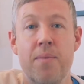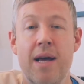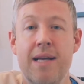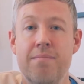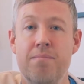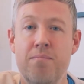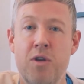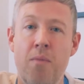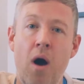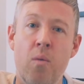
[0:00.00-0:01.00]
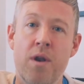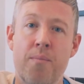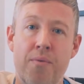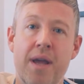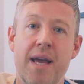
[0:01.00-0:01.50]
But you might want to
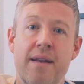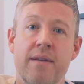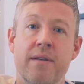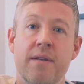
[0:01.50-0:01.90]
bring in